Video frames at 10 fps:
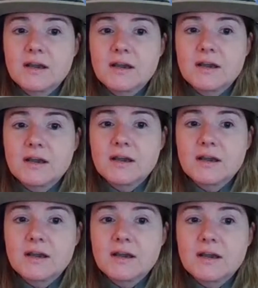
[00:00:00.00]

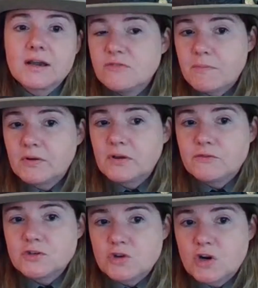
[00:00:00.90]
Continuing in the park, and that
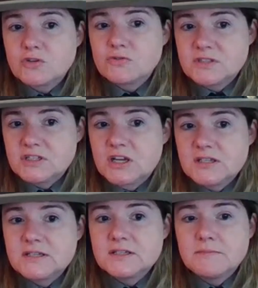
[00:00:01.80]
much of our built
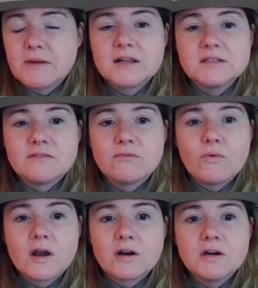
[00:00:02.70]
infrastructure is adjacent to
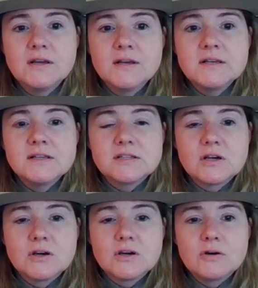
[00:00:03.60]
bodies of water.
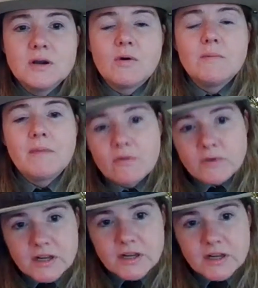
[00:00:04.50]
So what
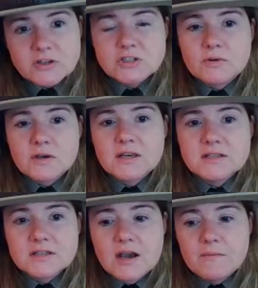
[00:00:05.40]
Mount Rainier is
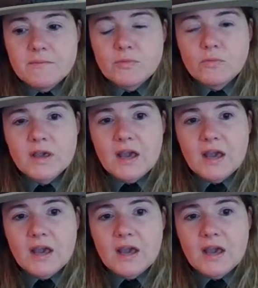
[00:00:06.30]
doing is we